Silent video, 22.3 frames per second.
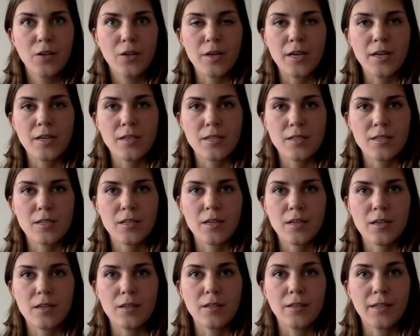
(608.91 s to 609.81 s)
we need to
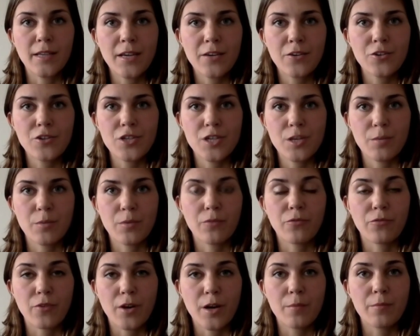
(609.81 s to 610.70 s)
see leadership
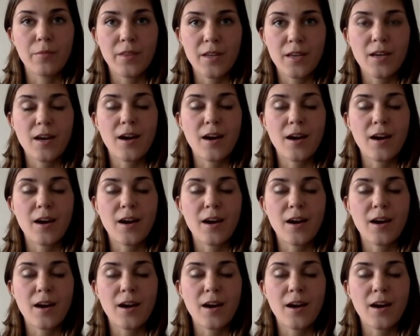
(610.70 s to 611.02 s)
from the